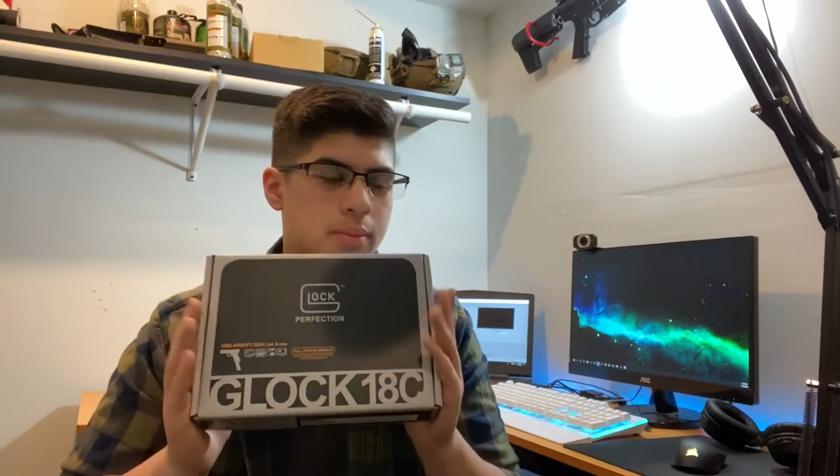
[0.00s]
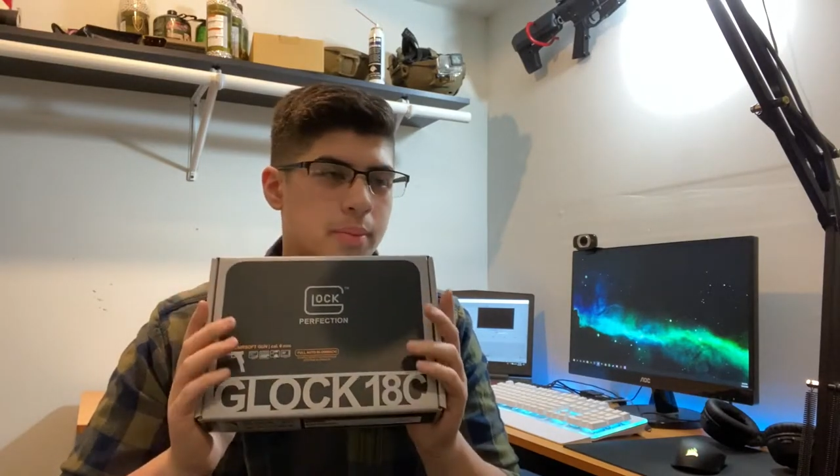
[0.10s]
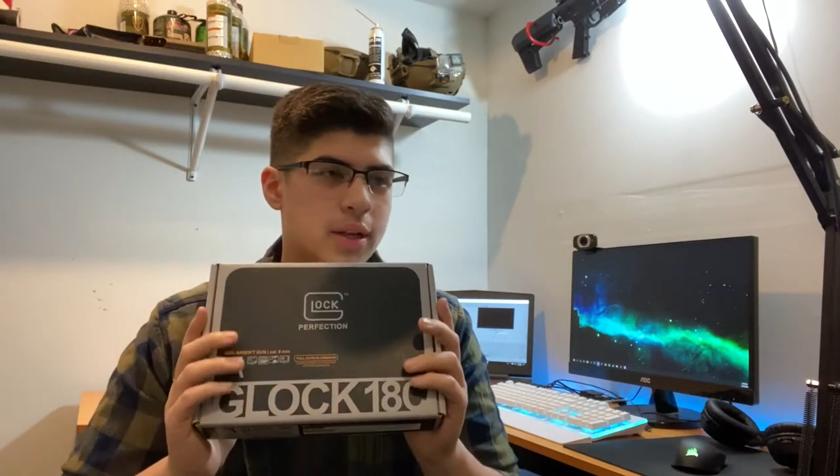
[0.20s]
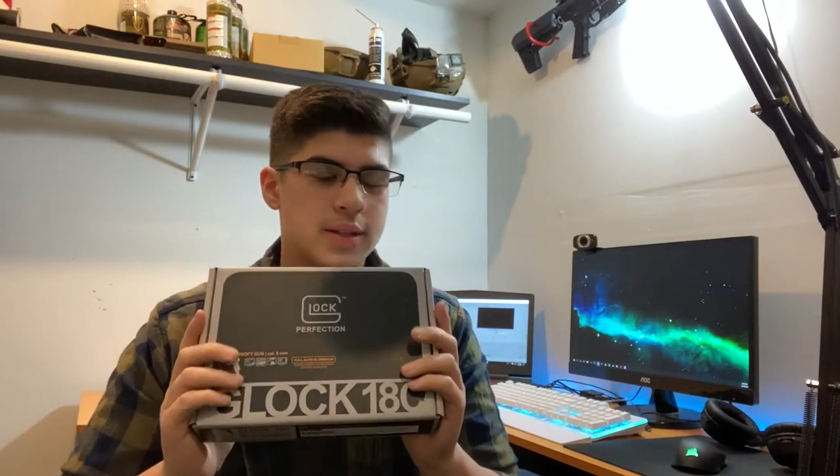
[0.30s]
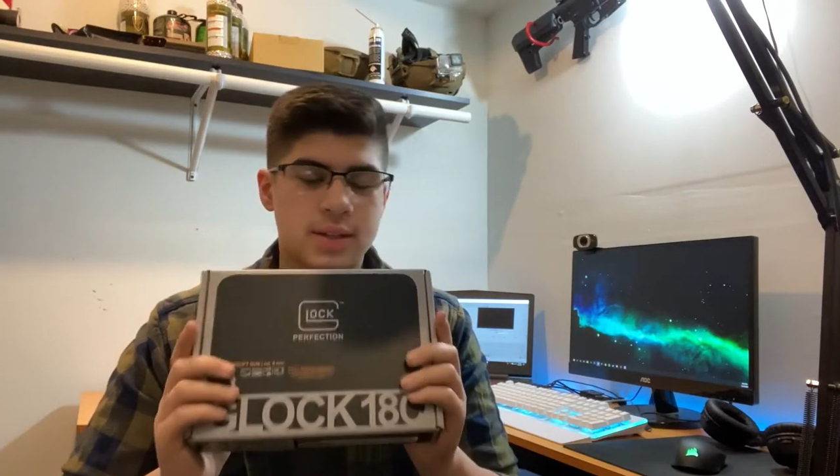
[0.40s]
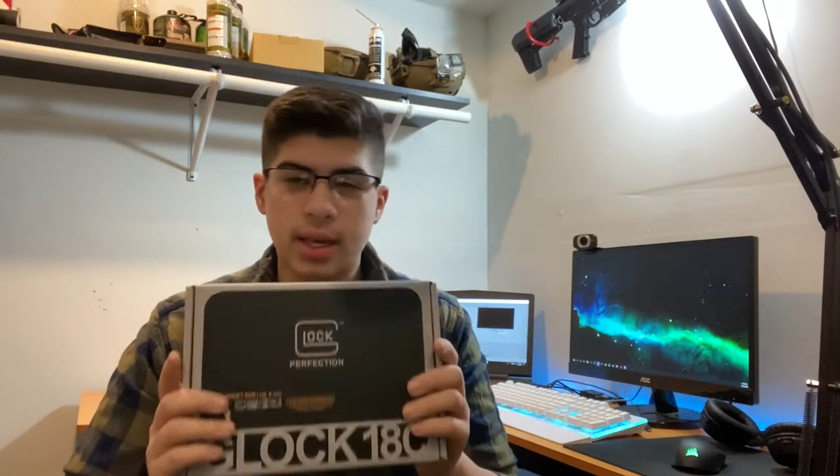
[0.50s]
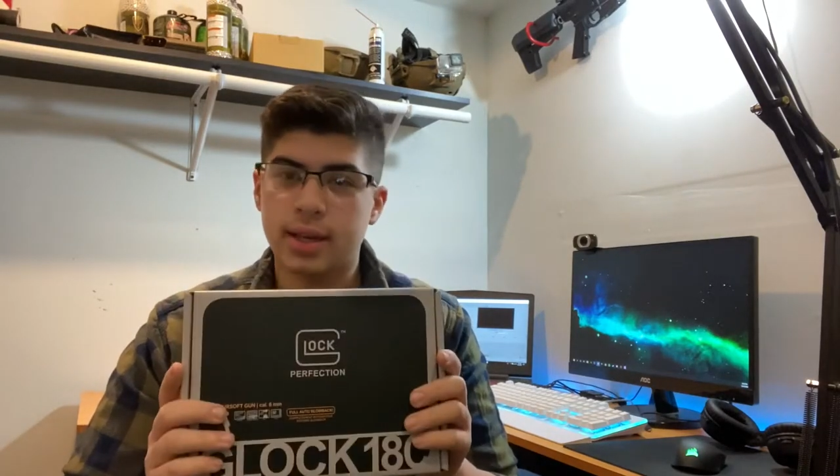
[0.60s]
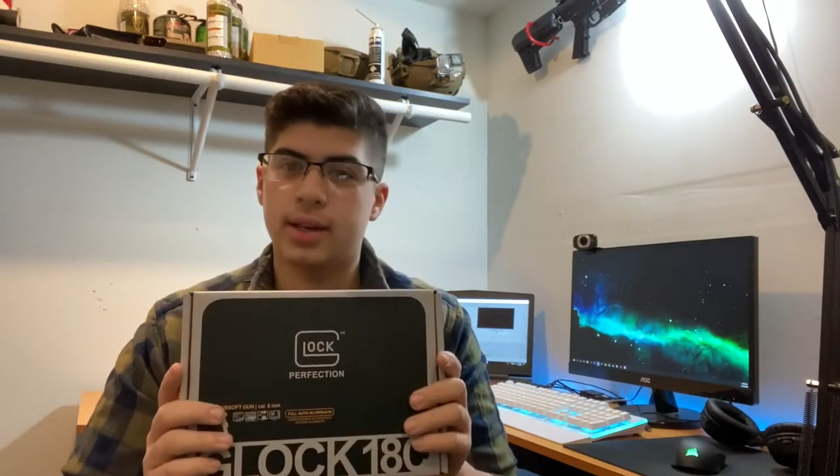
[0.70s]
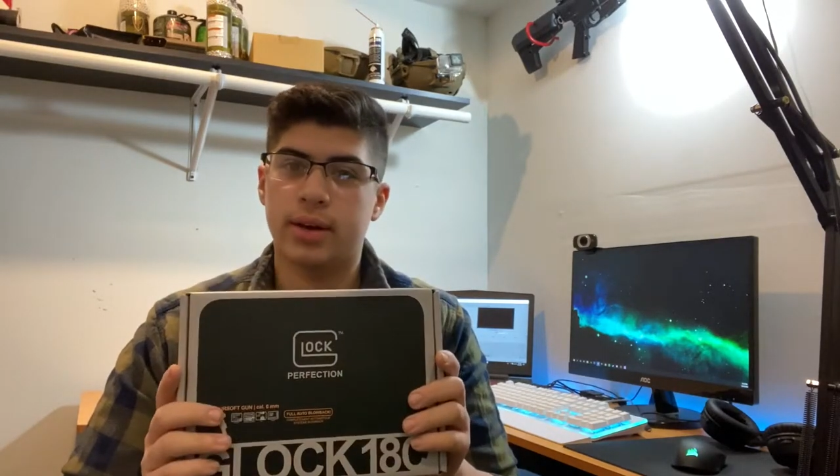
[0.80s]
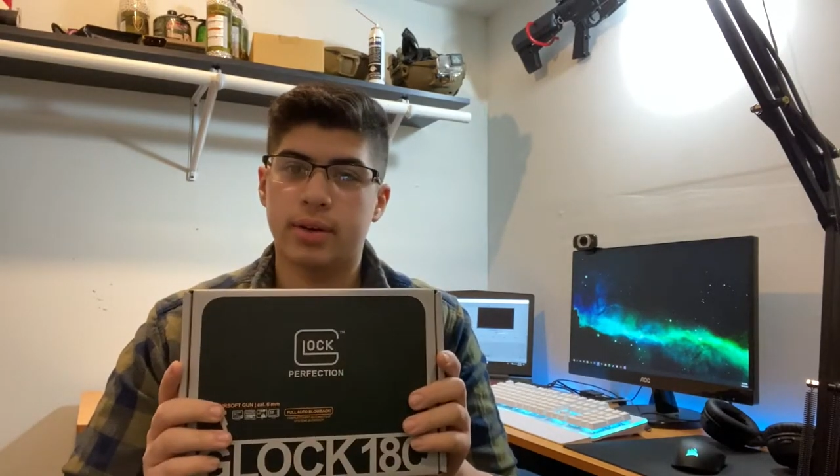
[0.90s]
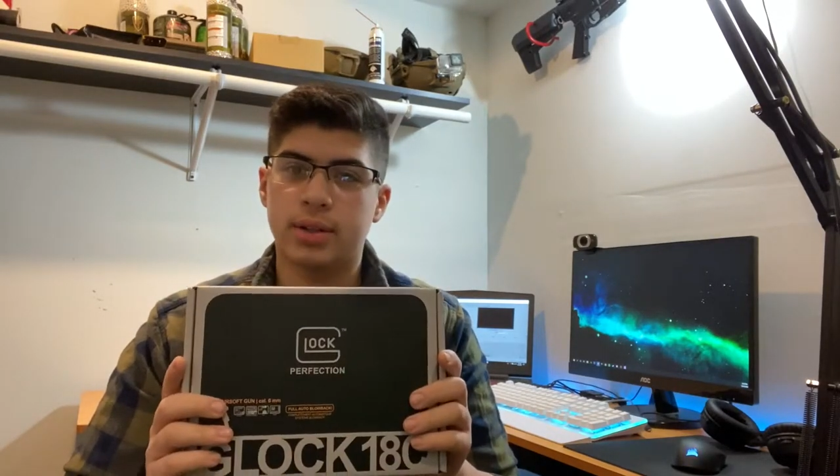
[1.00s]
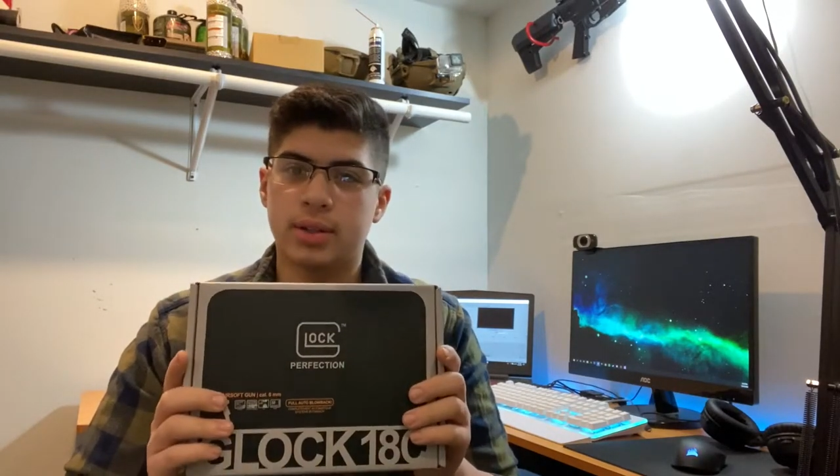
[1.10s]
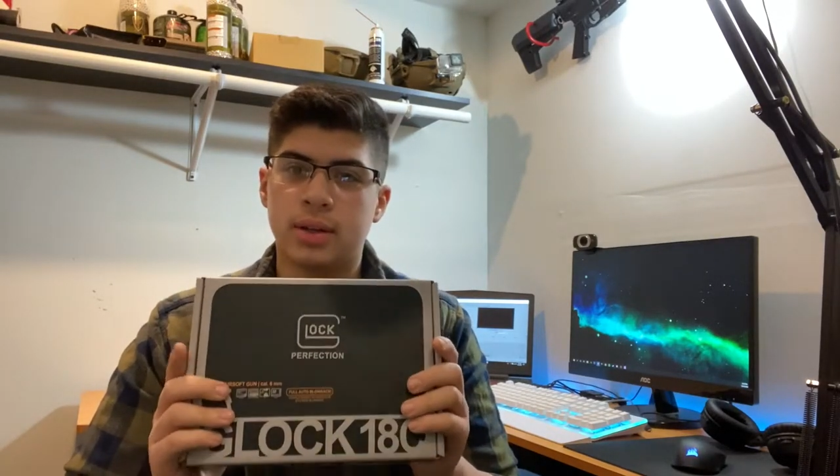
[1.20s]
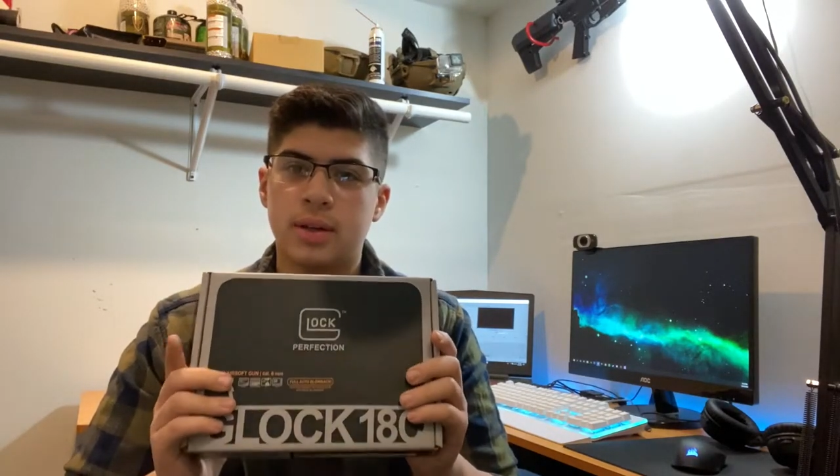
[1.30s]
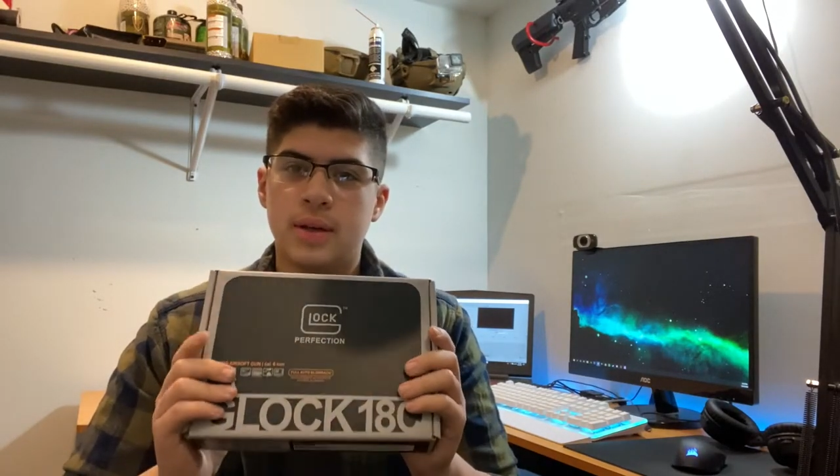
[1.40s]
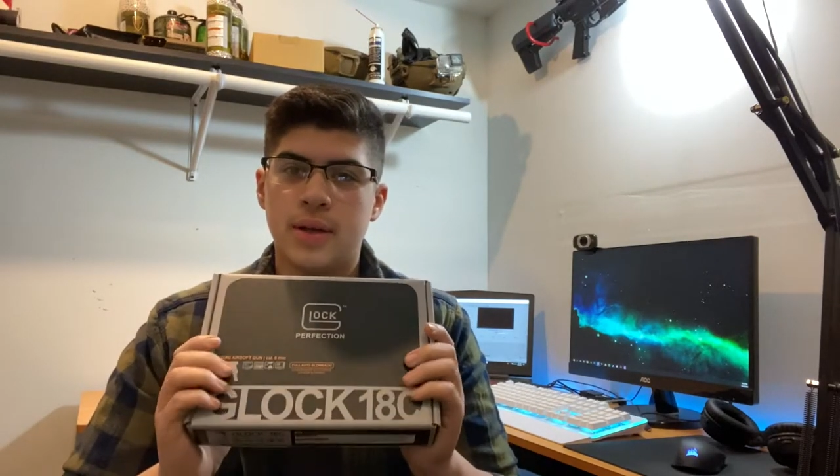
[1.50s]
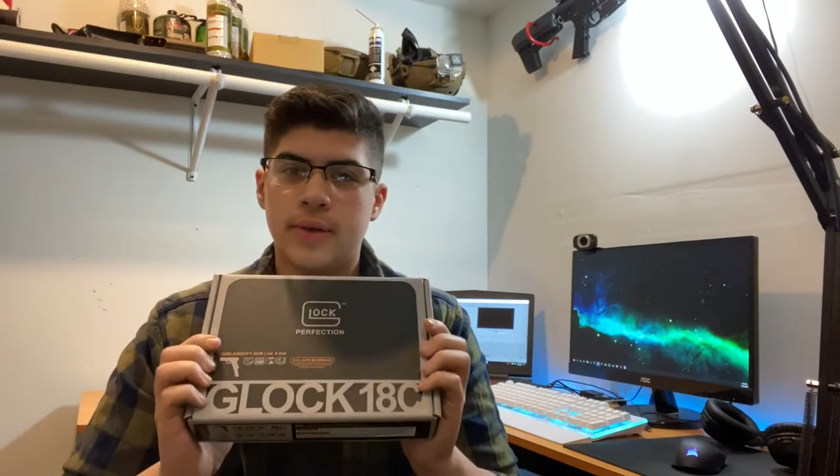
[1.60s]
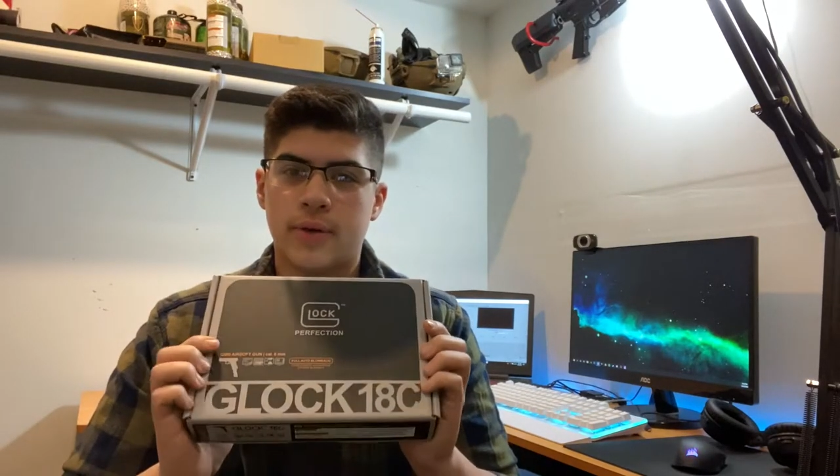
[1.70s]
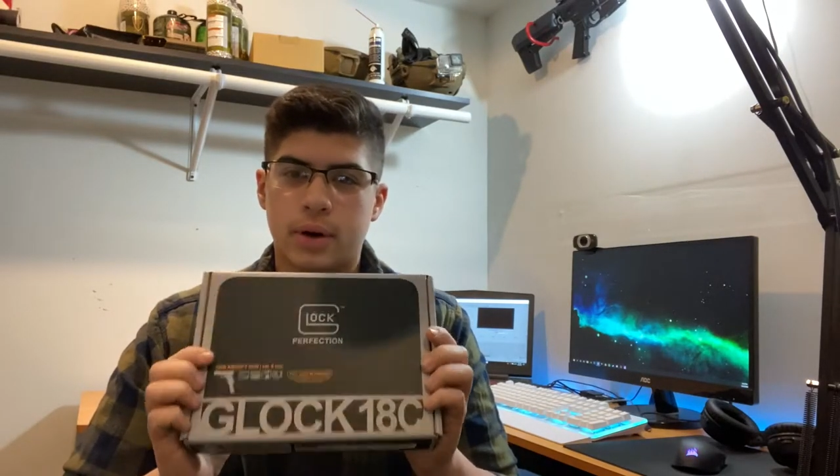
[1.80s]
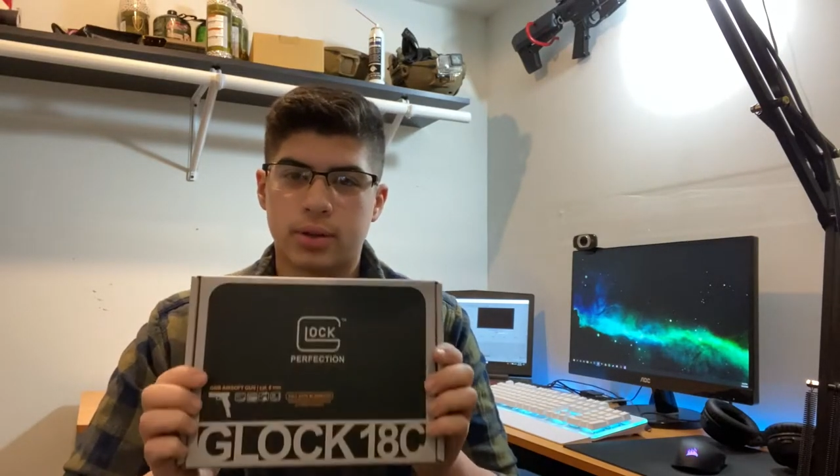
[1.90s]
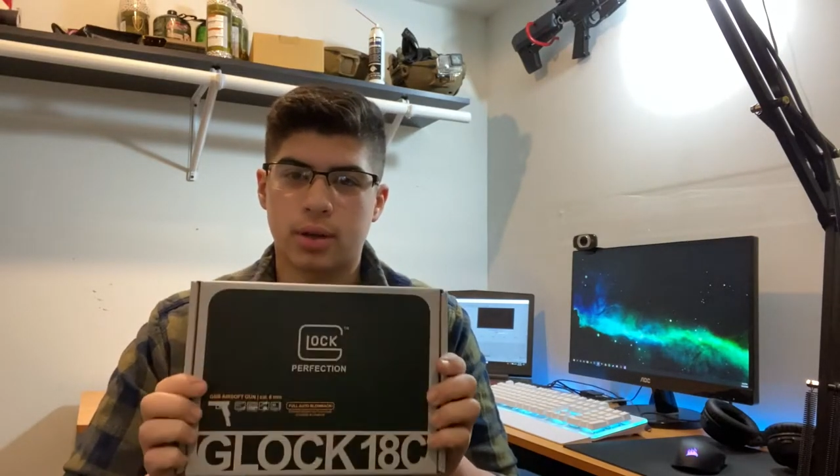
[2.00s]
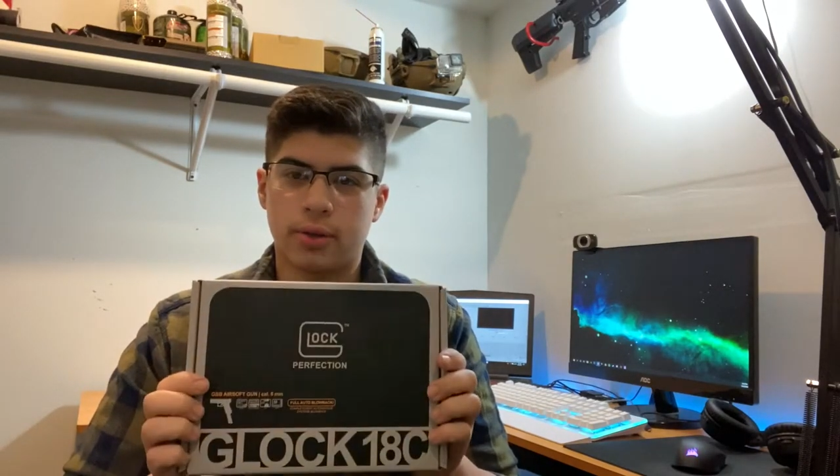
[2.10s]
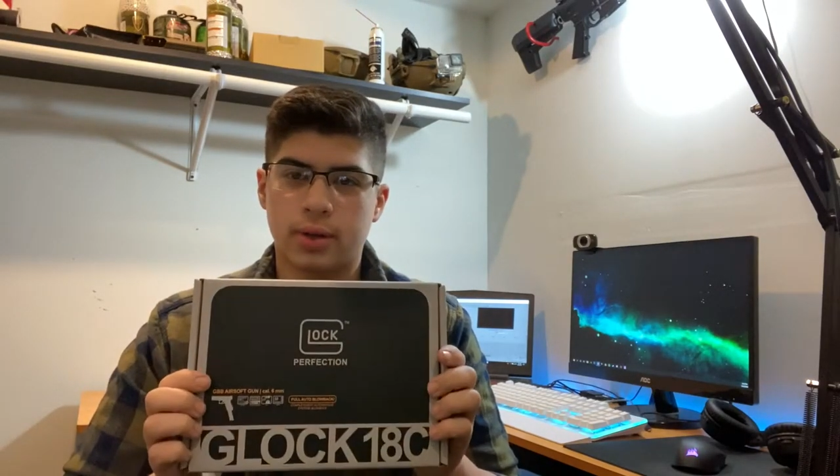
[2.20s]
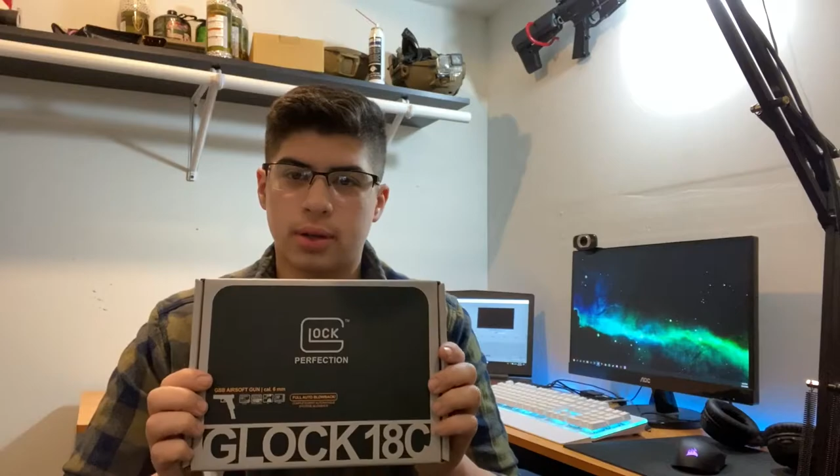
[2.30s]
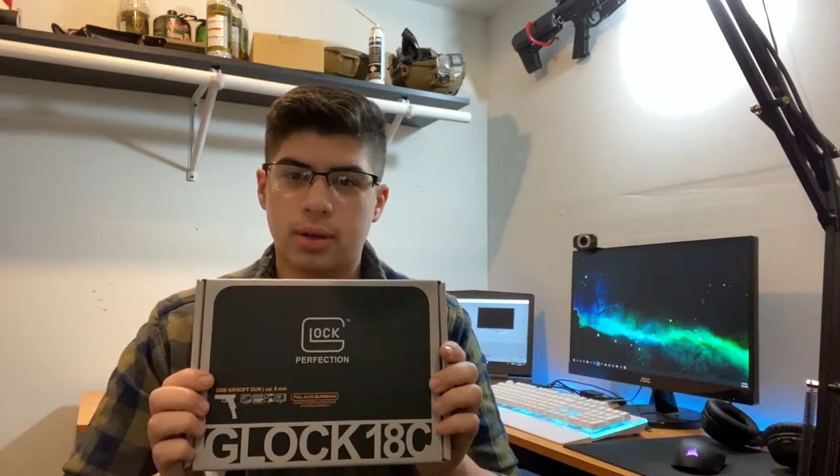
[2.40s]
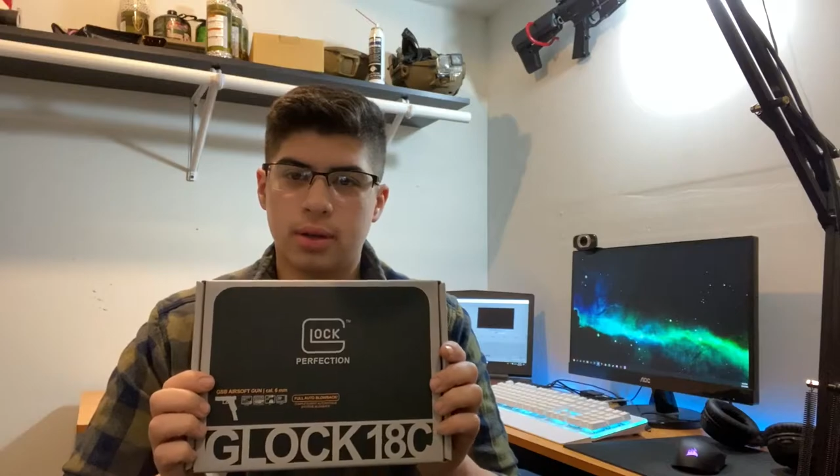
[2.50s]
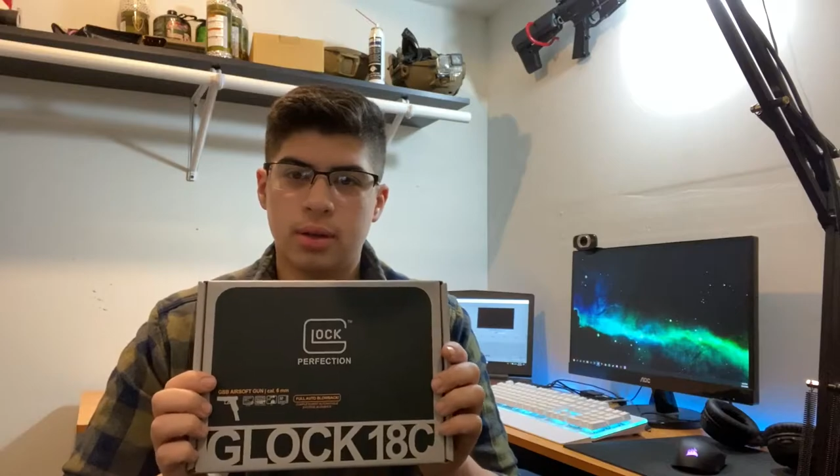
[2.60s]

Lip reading: main secondaries for airsofting.